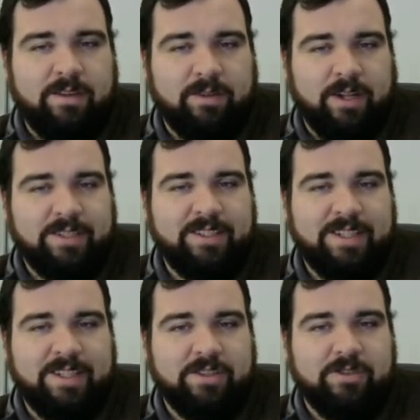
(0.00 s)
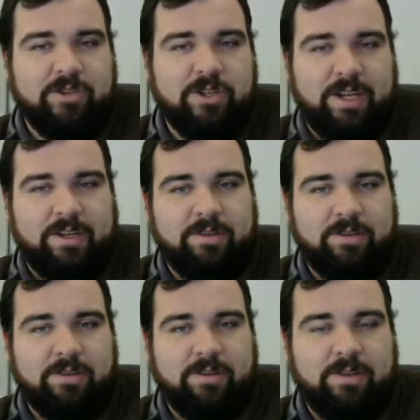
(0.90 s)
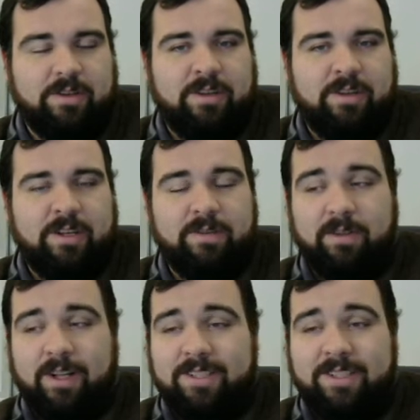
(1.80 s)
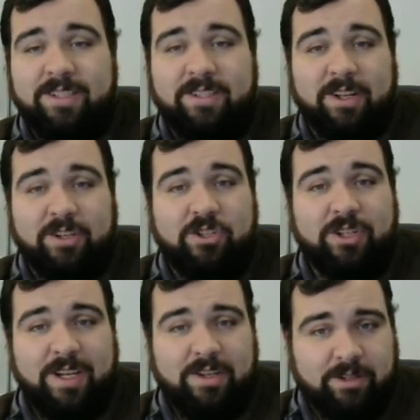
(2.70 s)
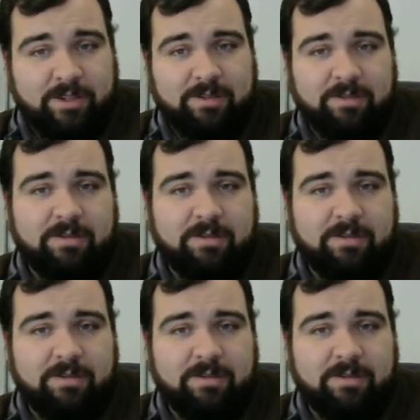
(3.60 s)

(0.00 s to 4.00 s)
the velocity doesn't change. If velocity is not changing,